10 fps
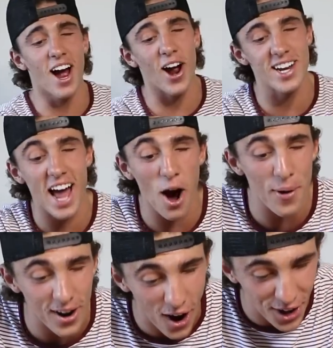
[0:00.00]
All right, now
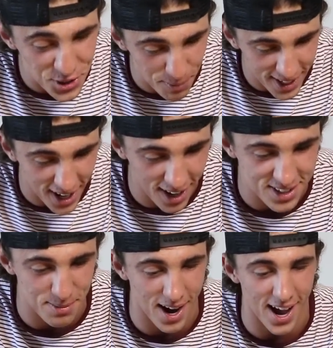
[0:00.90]
we are on to my
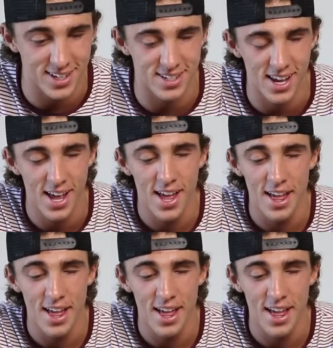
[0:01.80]
customized.